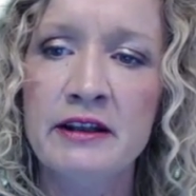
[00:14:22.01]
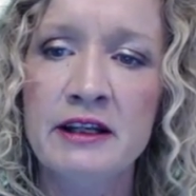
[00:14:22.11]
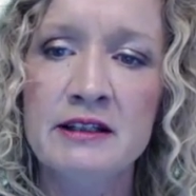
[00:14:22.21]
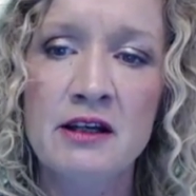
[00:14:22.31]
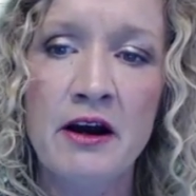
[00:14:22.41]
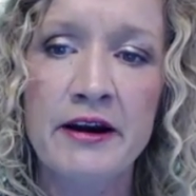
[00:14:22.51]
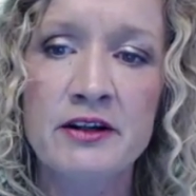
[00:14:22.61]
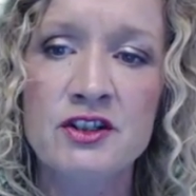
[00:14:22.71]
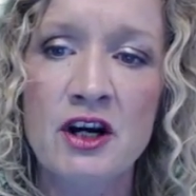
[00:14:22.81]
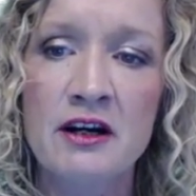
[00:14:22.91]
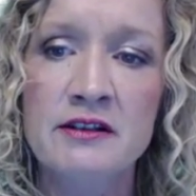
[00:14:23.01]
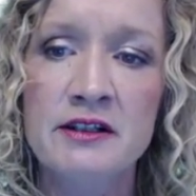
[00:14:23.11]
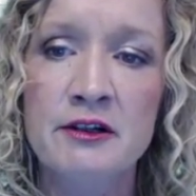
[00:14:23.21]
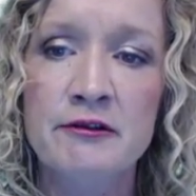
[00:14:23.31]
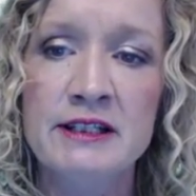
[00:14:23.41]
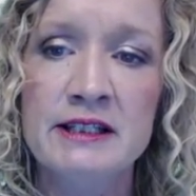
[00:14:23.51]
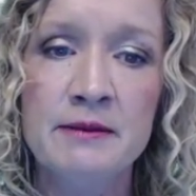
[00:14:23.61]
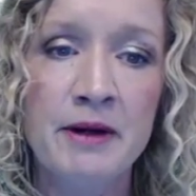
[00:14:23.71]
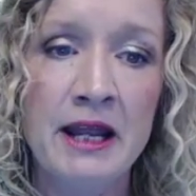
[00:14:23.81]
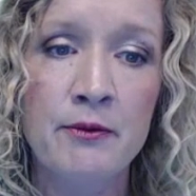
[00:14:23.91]
the entire chart series
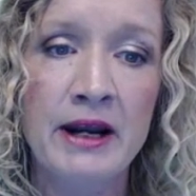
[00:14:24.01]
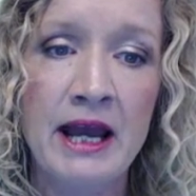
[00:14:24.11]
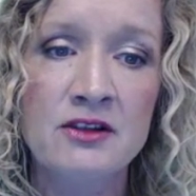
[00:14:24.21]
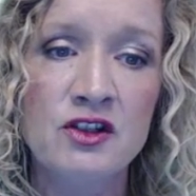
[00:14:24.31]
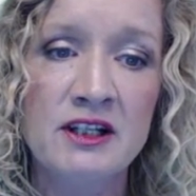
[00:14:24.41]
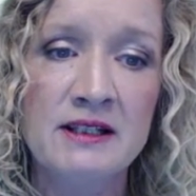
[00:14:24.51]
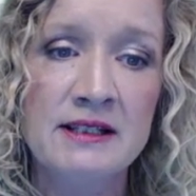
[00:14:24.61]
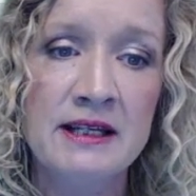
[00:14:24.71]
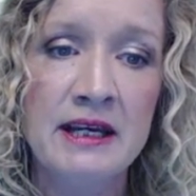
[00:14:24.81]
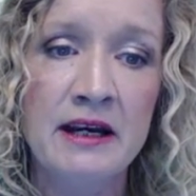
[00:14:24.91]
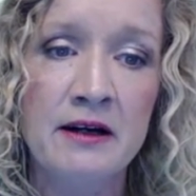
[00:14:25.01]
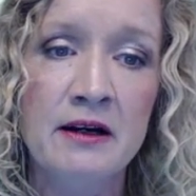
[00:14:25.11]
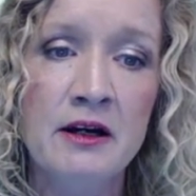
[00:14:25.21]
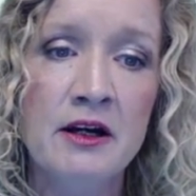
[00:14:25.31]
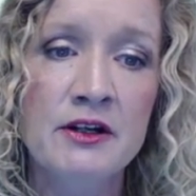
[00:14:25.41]
to play with, as you can see here.